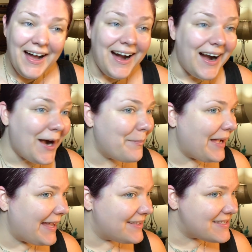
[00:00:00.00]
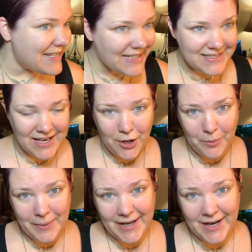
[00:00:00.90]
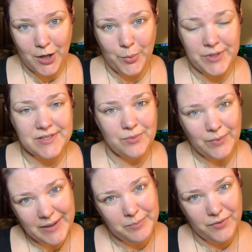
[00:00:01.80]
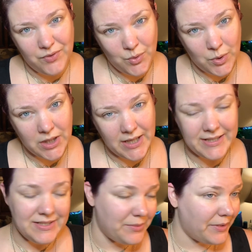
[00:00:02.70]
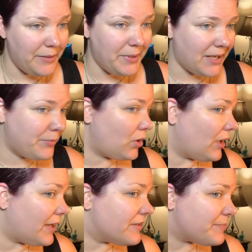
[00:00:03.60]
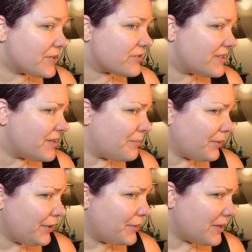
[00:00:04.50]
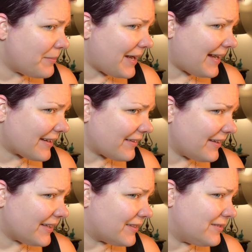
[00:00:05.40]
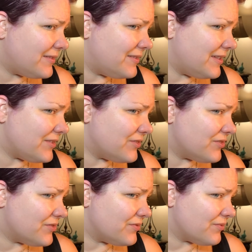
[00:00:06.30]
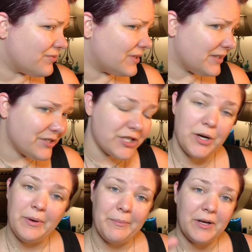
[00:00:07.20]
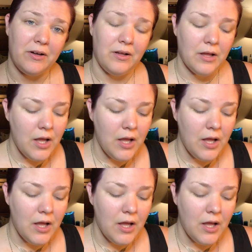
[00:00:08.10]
And seeing as how my hair was red before, it didn't really pick up a whole lot, especially the blue in the back, like didn't really show up at all.